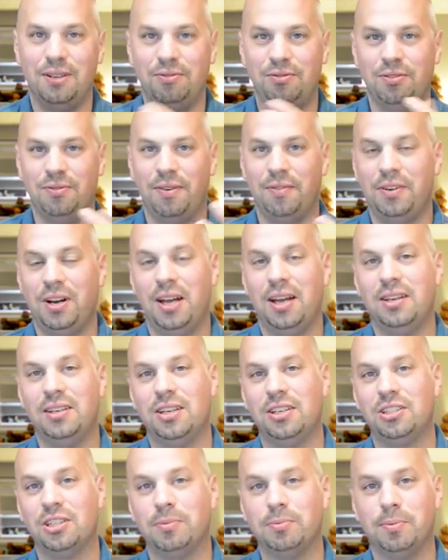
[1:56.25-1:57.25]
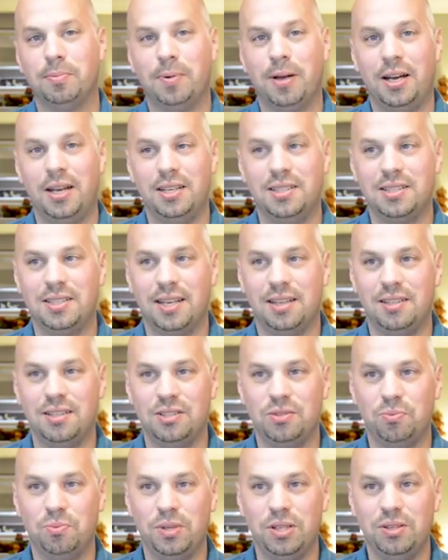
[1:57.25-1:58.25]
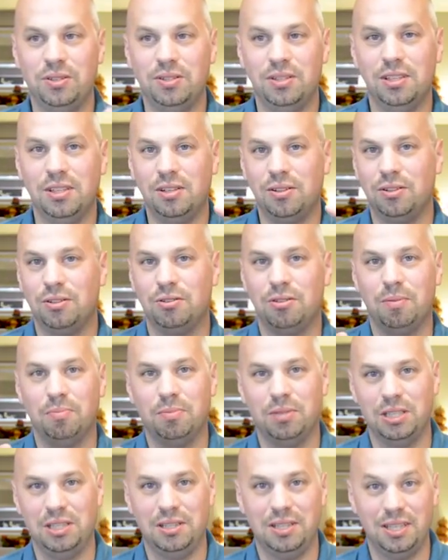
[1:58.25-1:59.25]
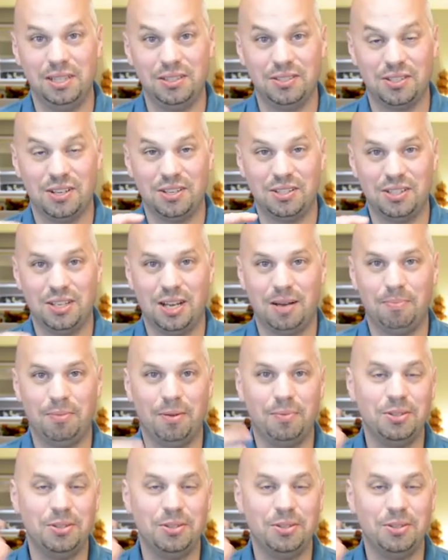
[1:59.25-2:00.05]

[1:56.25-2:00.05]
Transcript: if you've ever had Dutch apple pie, it's got these weird little crumbly things on top.